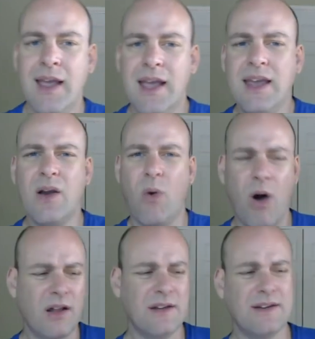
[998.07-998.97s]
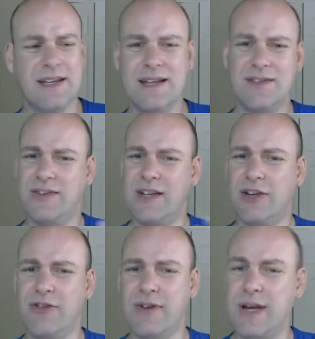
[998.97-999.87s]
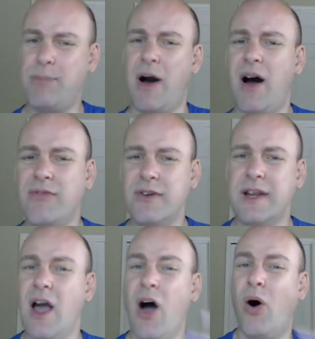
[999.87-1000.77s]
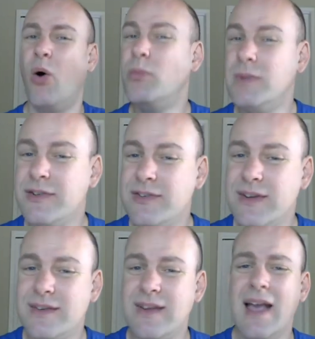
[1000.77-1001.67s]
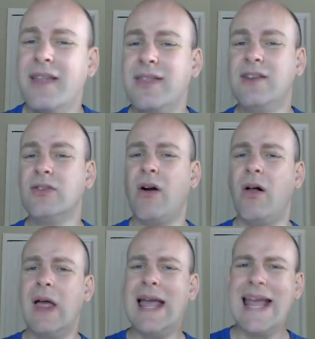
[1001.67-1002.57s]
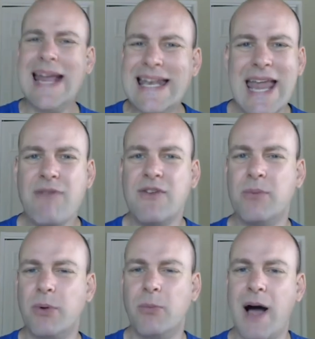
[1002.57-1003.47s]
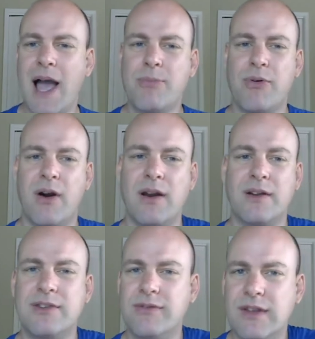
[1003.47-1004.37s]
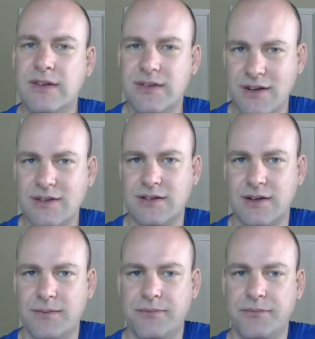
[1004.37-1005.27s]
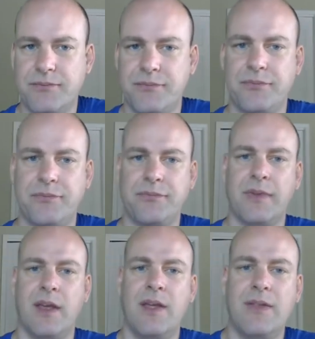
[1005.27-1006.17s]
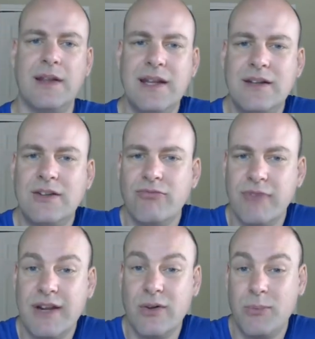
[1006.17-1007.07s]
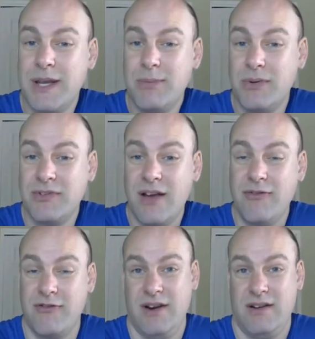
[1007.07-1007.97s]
Inequality, insecurity, poverty, homelessness, these are all inevitable byproducts of this system. They lead to real people suffering.